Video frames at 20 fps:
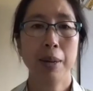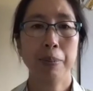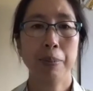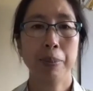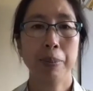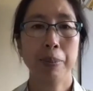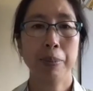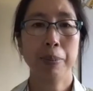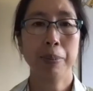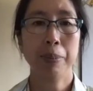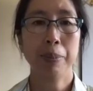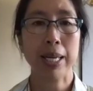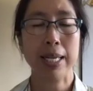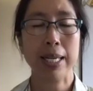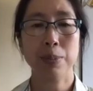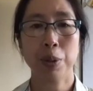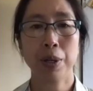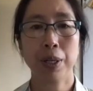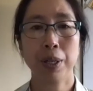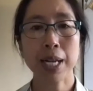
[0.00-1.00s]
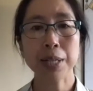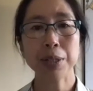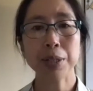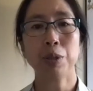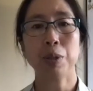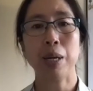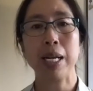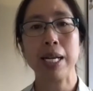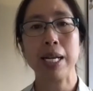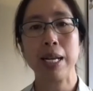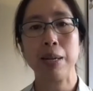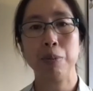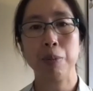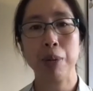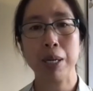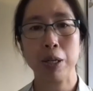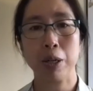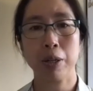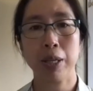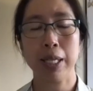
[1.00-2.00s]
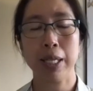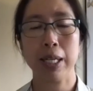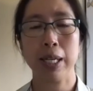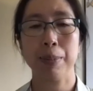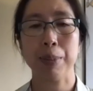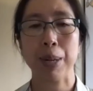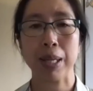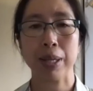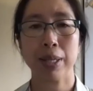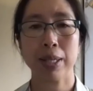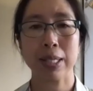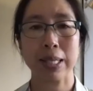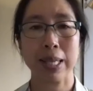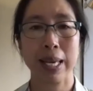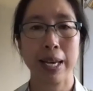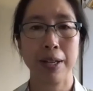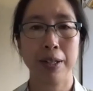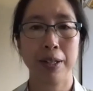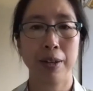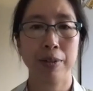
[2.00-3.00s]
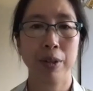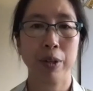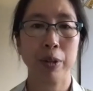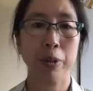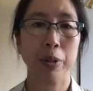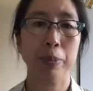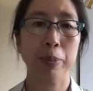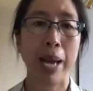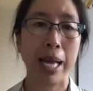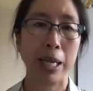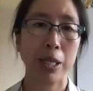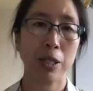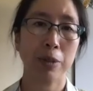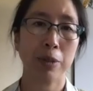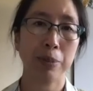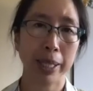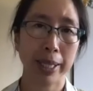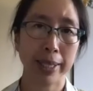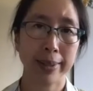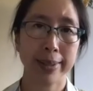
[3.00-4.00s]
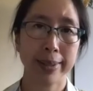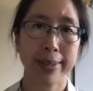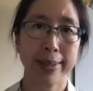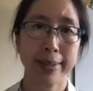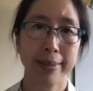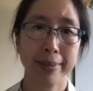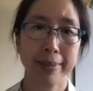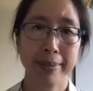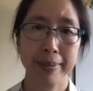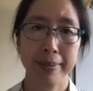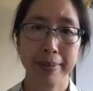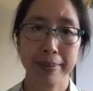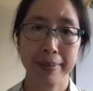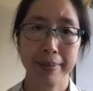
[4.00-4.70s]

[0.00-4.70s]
but is more concentrated when you're thinking about the scale of the whole patch of plants.